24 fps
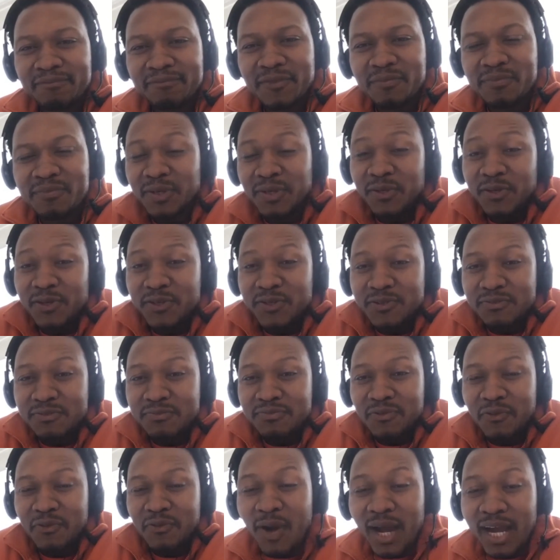Because
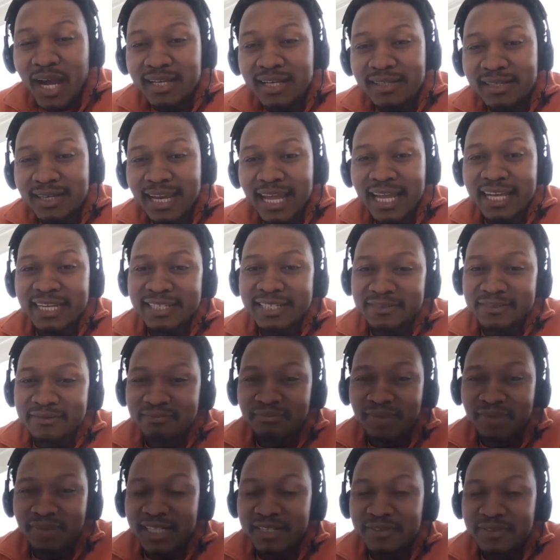why lend
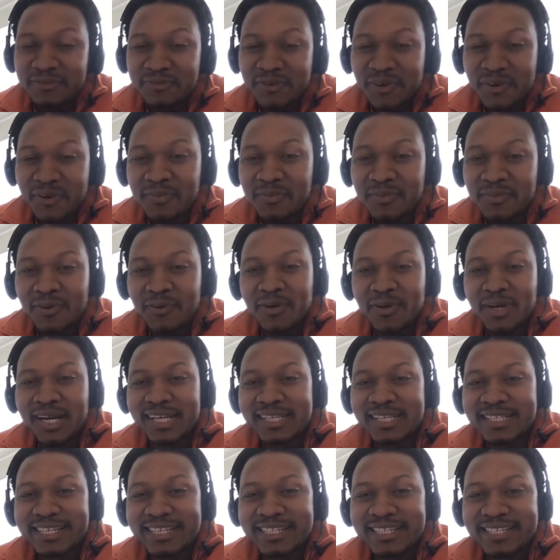money from
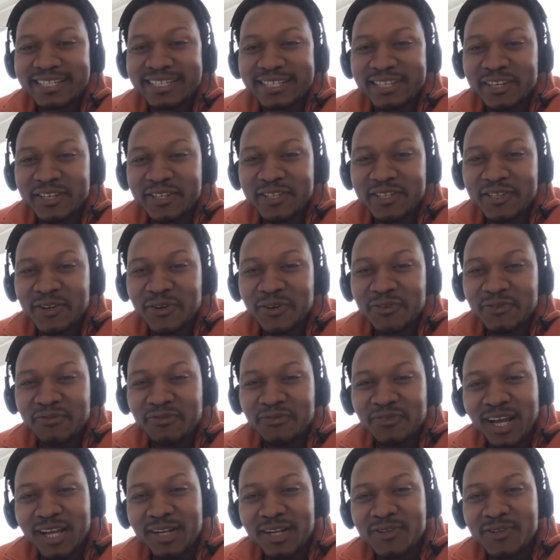organizations that don't
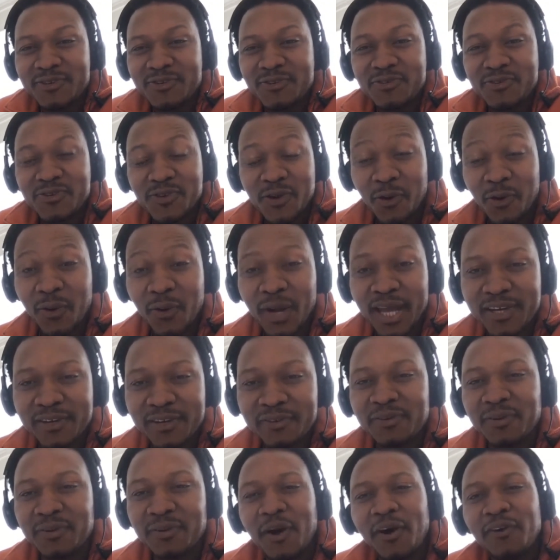value your way
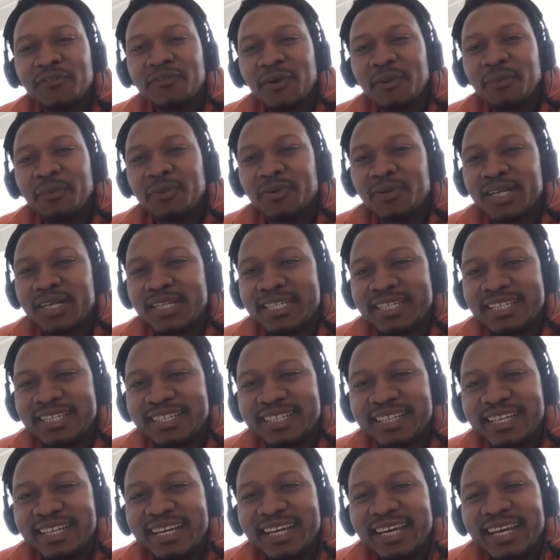of operating?
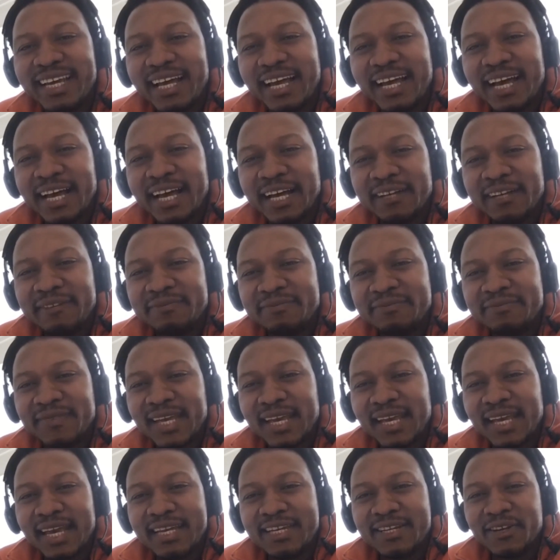And
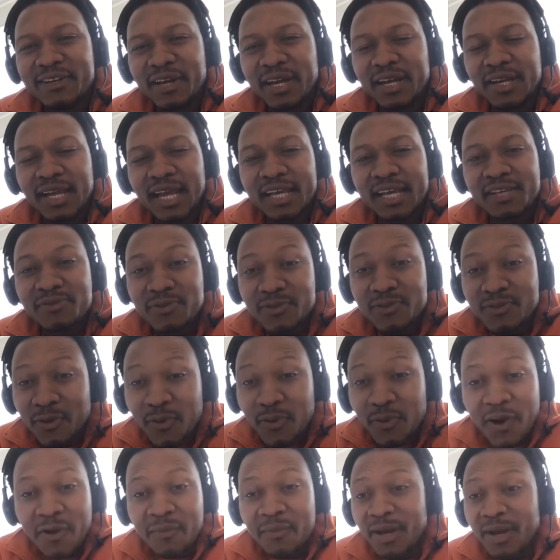as we're
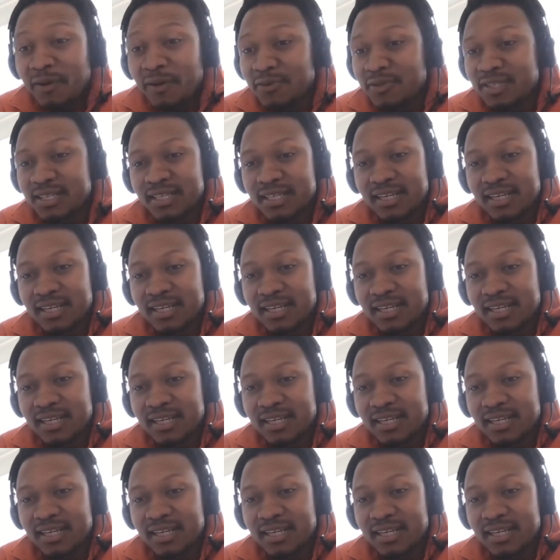talking about,